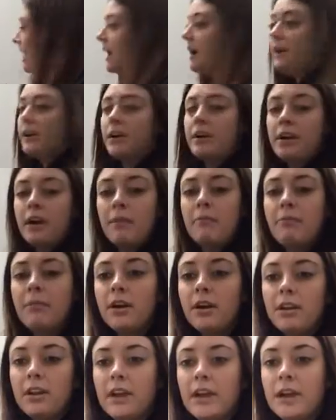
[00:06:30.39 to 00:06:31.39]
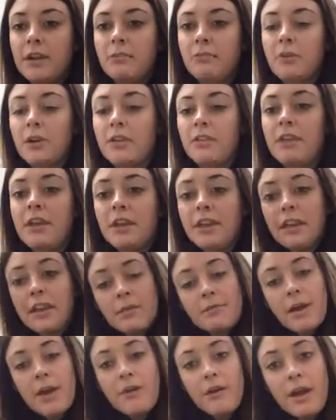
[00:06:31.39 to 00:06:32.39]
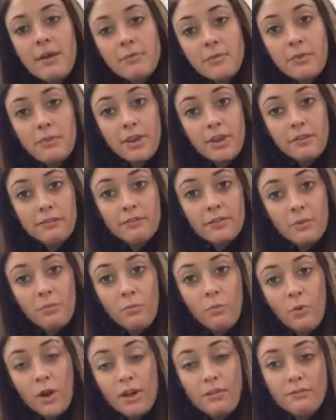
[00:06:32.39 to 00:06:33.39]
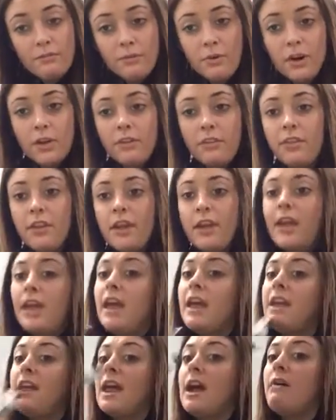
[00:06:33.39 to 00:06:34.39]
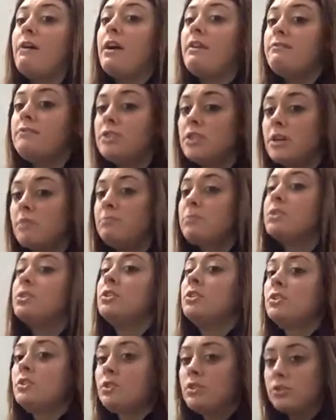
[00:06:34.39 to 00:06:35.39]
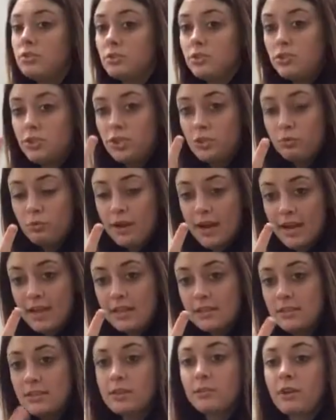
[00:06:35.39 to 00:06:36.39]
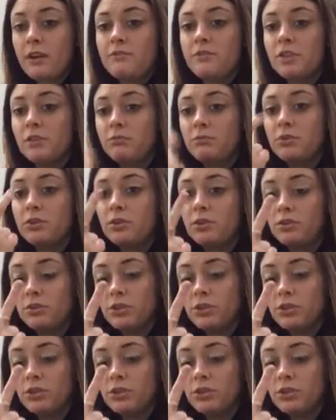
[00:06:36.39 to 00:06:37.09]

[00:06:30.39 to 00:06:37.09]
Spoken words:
on our number line, we're thinking about I'm going from 1/4 and now I've jumped twice, so I've jumped